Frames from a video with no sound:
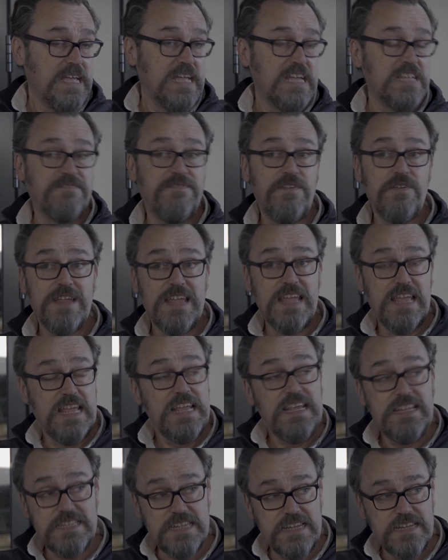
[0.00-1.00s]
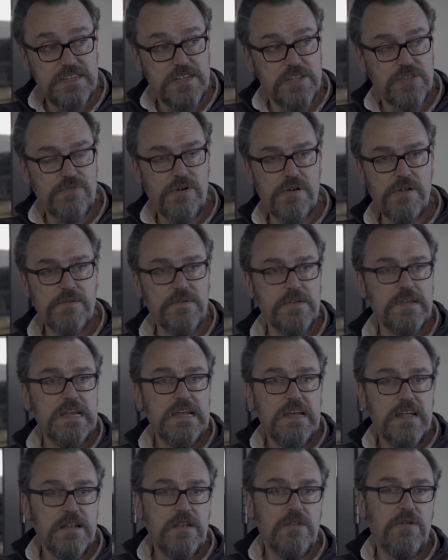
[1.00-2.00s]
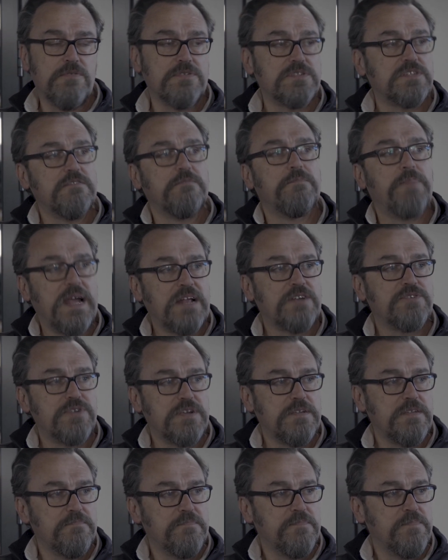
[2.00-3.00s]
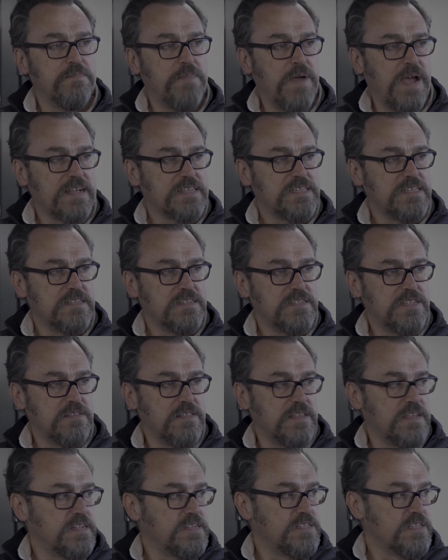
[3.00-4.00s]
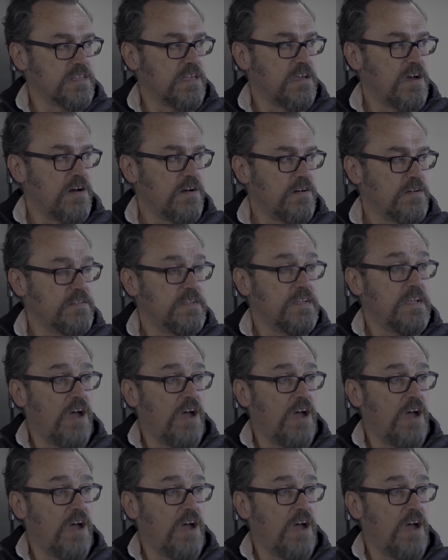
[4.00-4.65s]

It's very easy to throw lots of battery packs into the car,